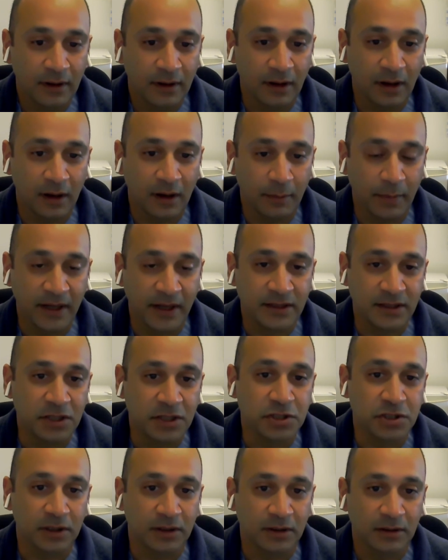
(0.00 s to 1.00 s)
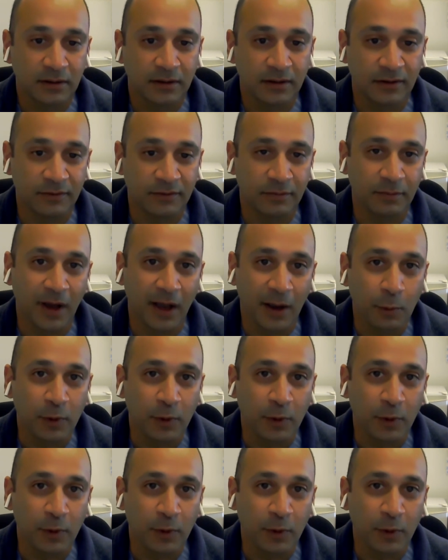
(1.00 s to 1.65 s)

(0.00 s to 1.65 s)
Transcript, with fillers: uh, by teaching is my